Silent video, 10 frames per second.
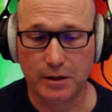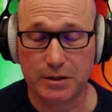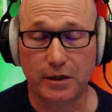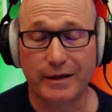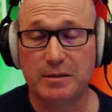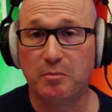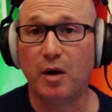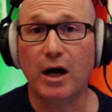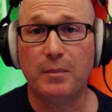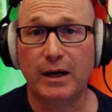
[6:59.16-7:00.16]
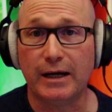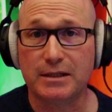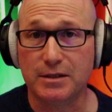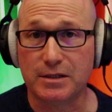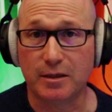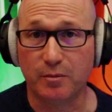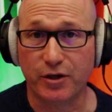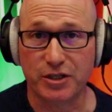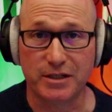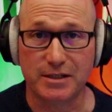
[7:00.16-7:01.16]
So let's bypass this
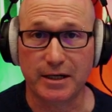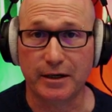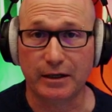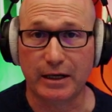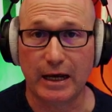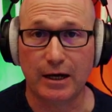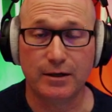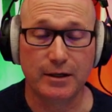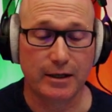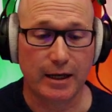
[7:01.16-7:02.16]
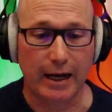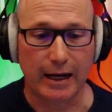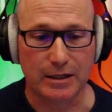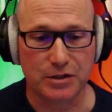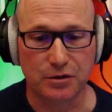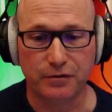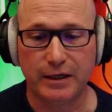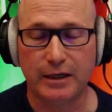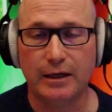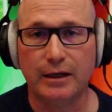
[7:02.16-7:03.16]
compression setting now and sort of
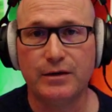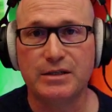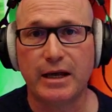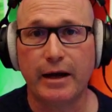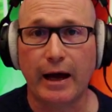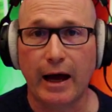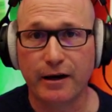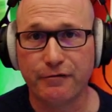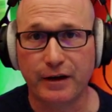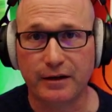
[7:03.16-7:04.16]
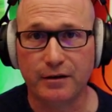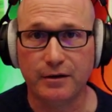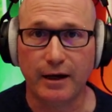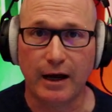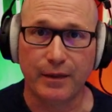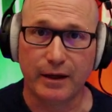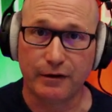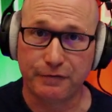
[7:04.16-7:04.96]
hear the sound unaffected and then